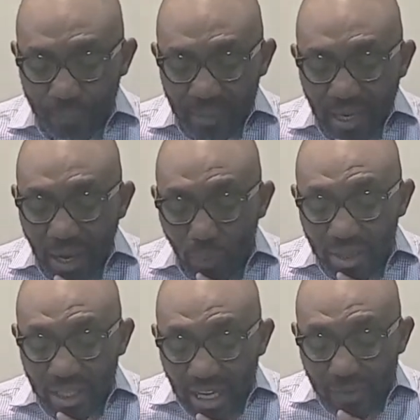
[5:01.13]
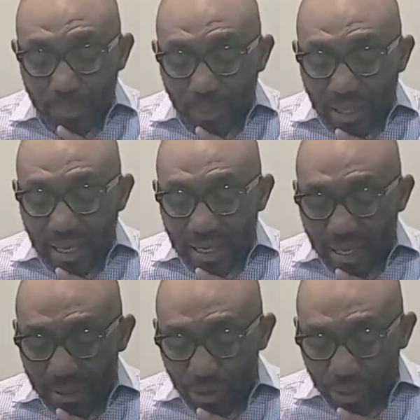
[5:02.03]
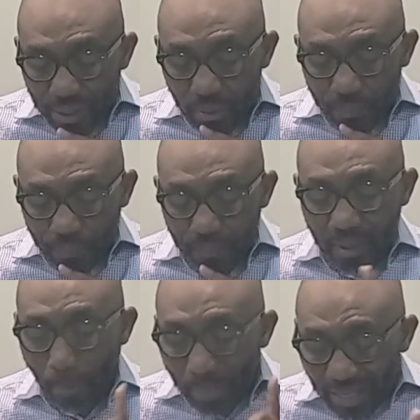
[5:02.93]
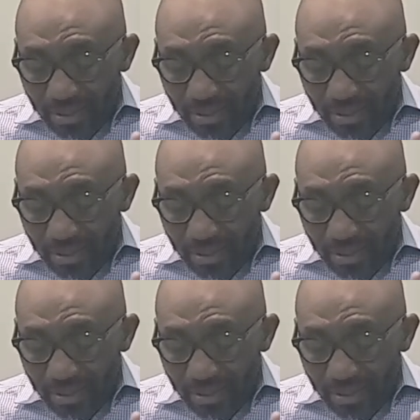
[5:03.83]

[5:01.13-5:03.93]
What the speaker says: and where thieves break in and steal. But